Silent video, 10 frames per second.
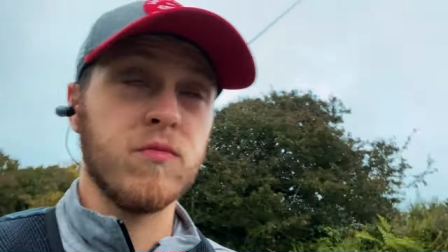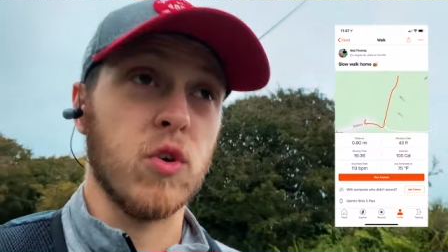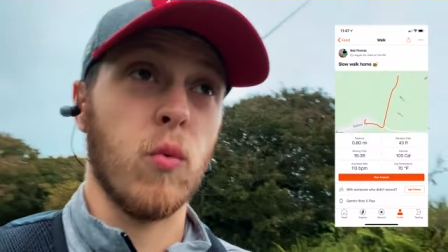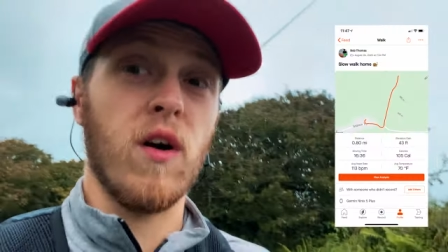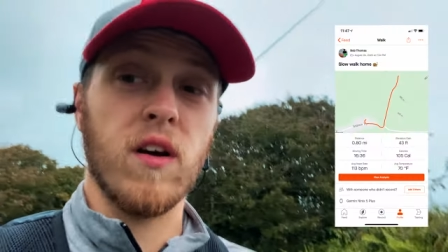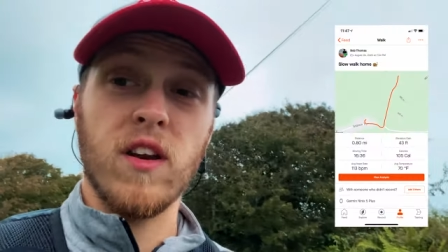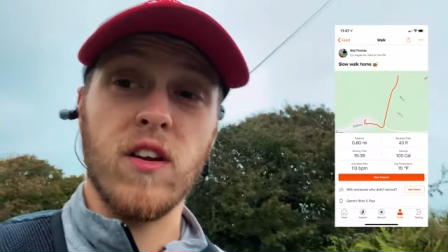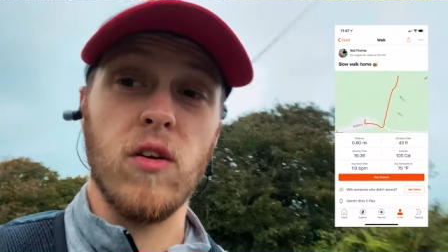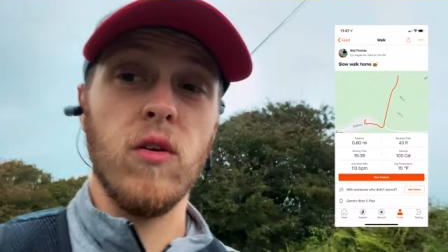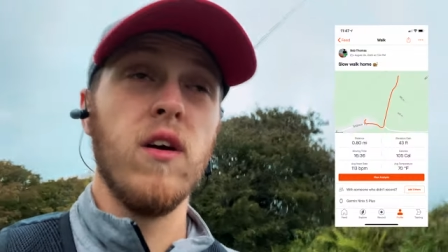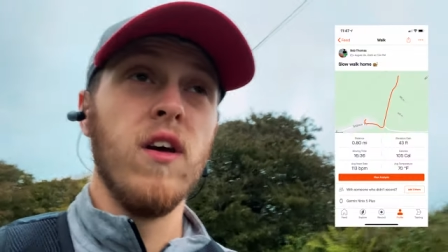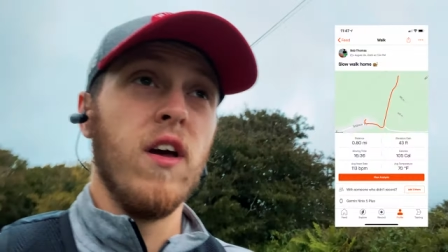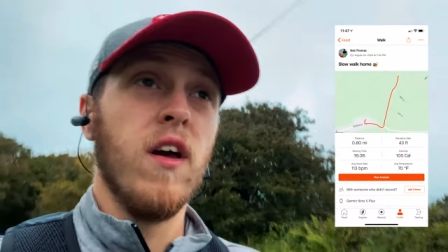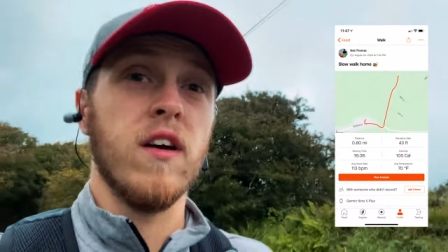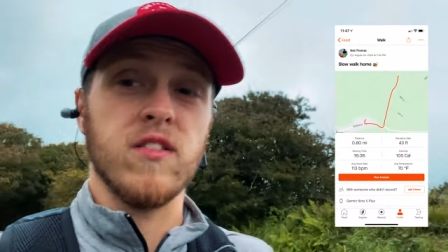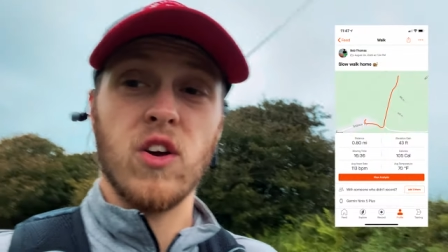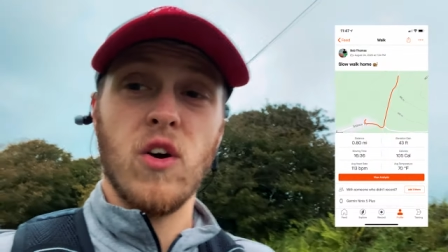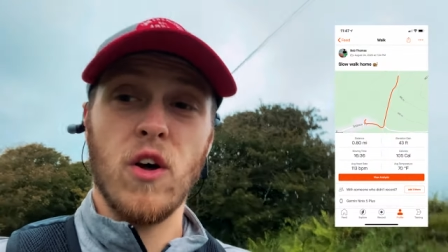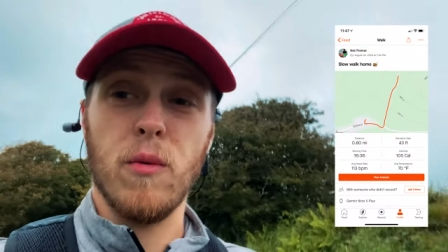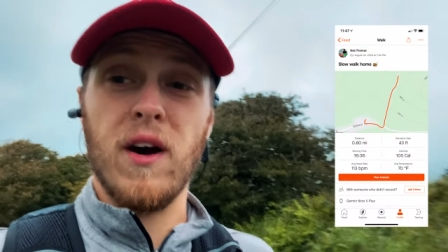So what I'm going to do is I'm
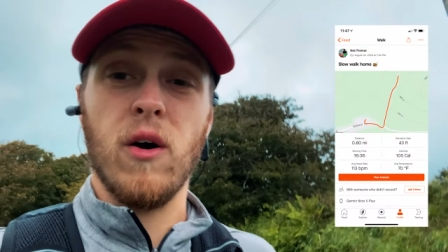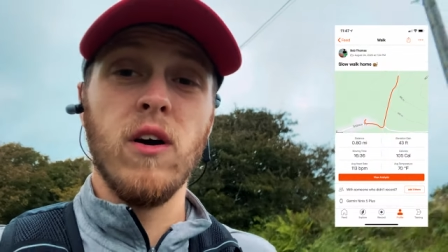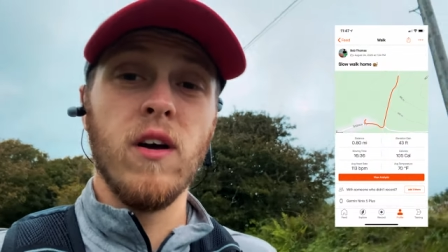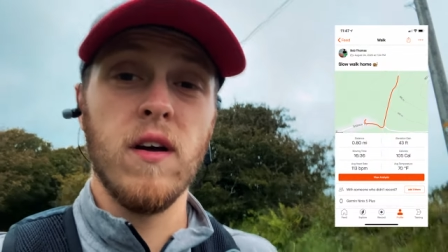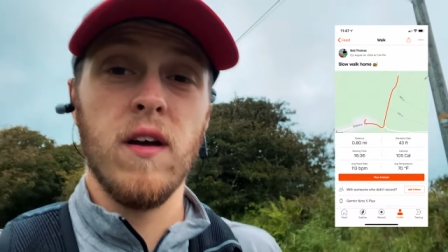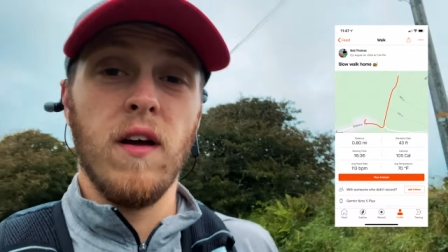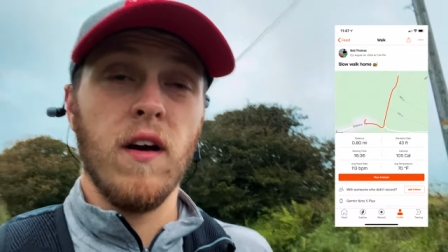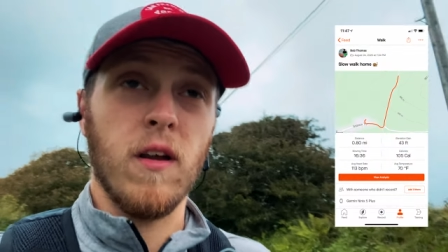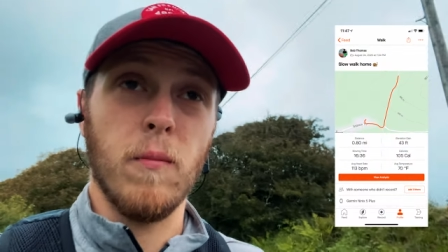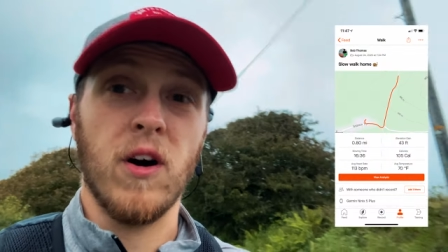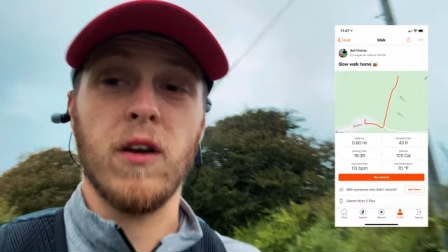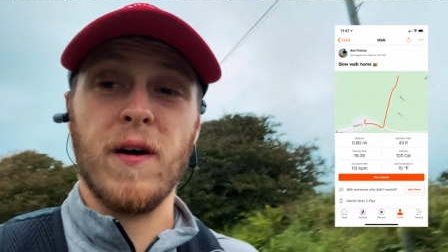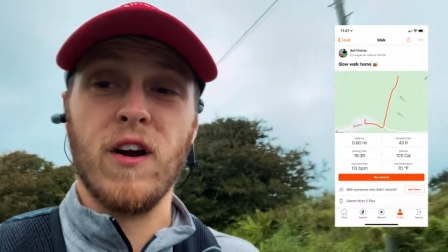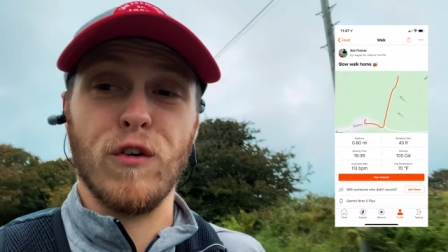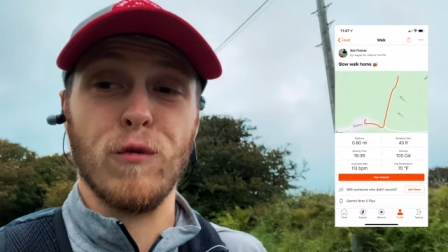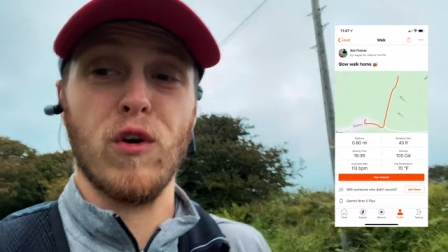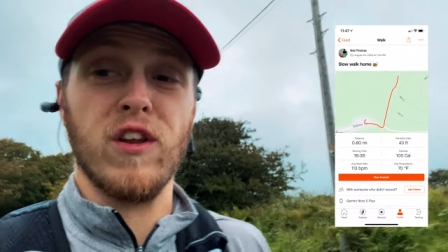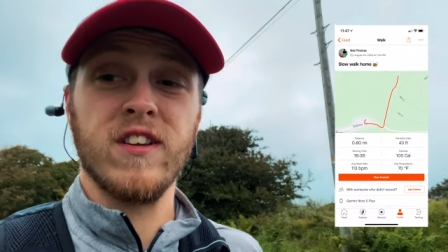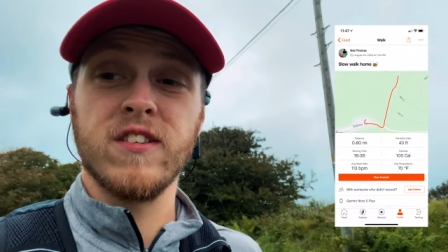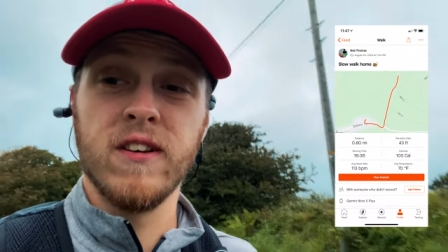going home now, and I'm buying a pair of On
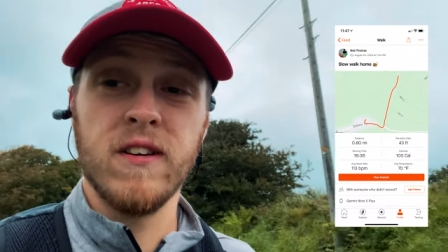Runnings.